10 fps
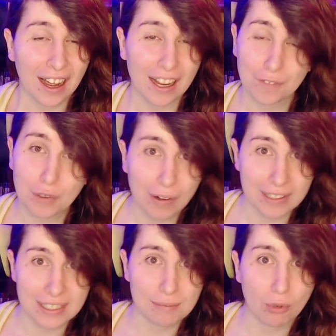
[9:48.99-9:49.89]
If you want
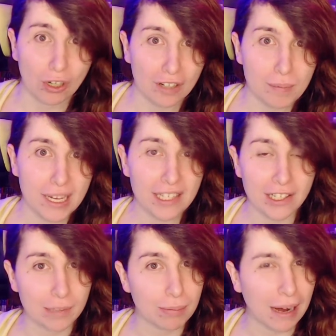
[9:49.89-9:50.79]
to see more of me, you
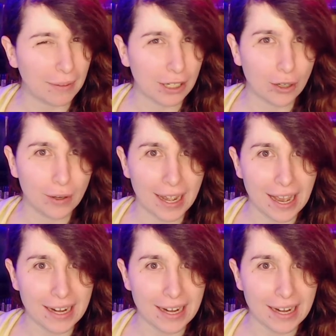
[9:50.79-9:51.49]
should probably go ahead